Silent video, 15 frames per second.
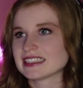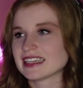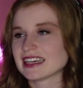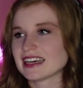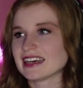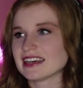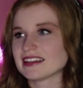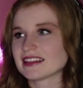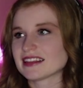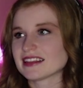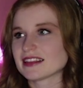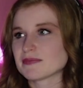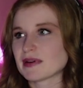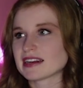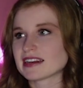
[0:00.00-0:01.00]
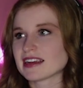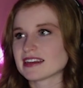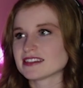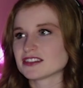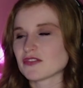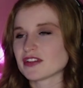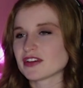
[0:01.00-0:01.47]
Yeah, the bad
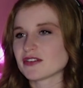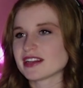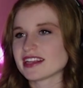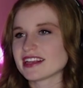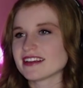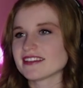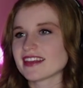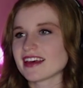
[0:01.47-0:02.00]
guys are definitely going to hear